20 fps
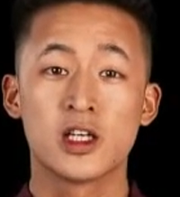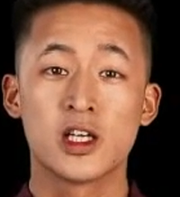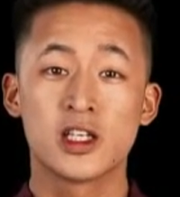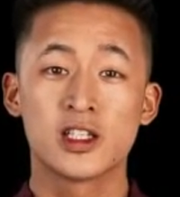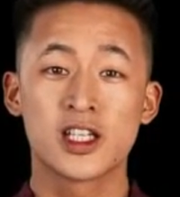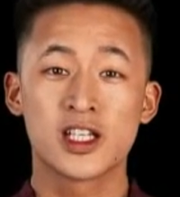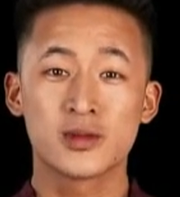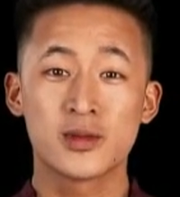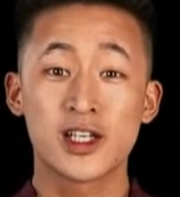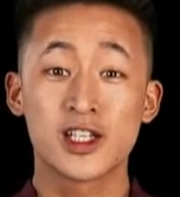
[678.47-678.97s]

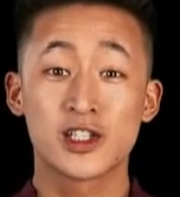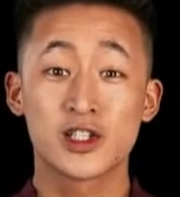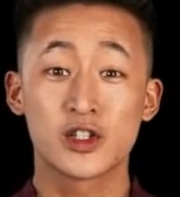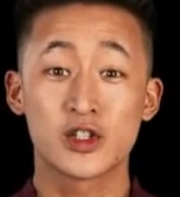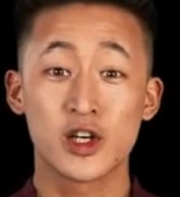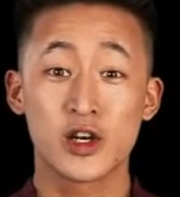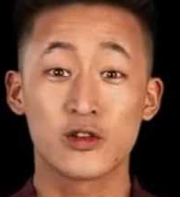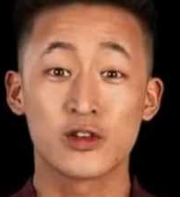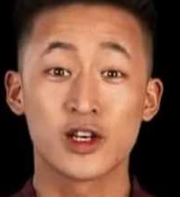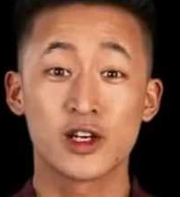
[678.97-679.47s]
This makes
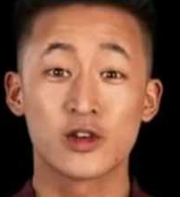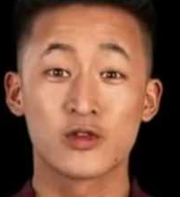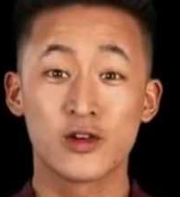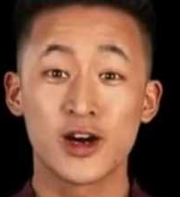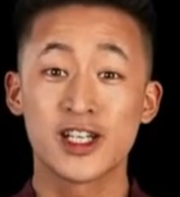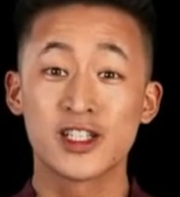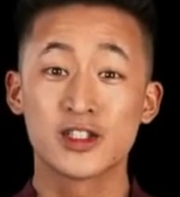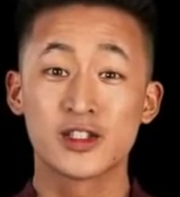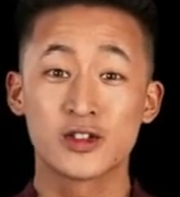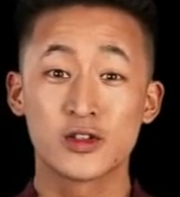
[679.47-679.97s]
Jiren a
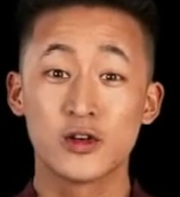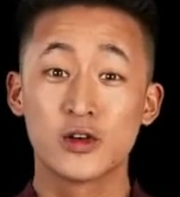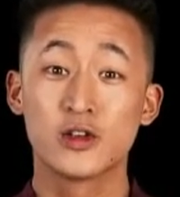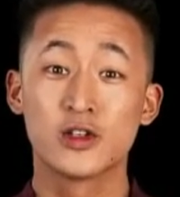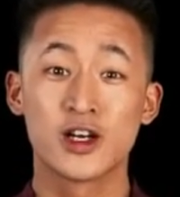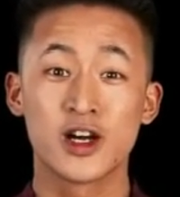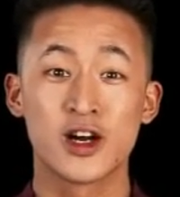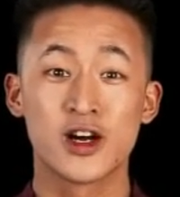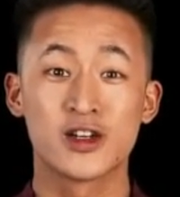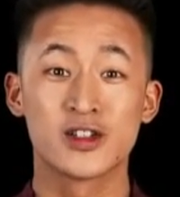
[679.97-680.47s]
great stall
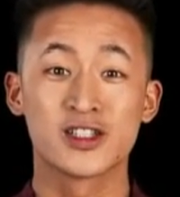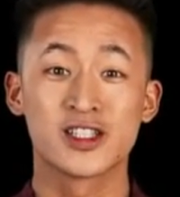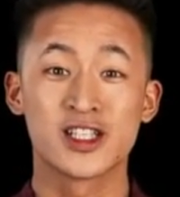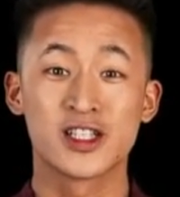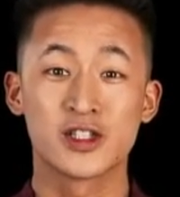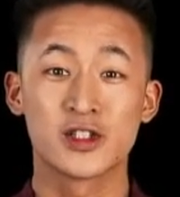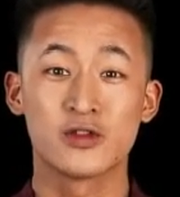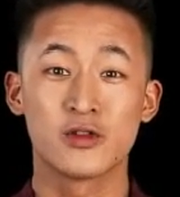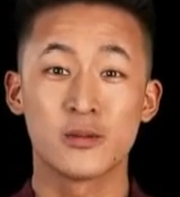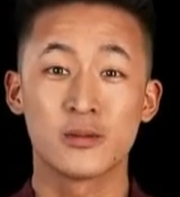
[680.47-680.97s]
card
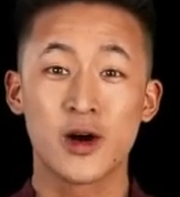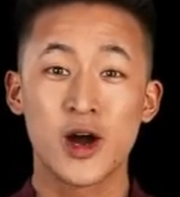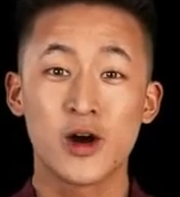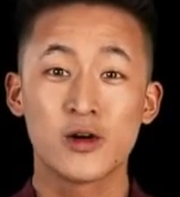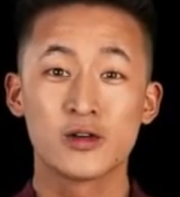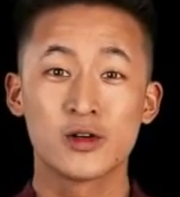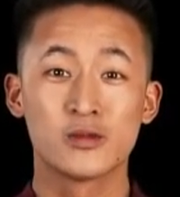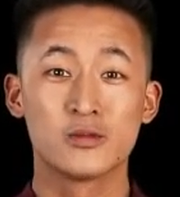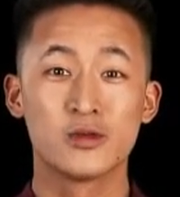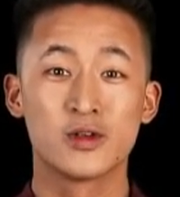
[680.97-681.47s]
since your opponent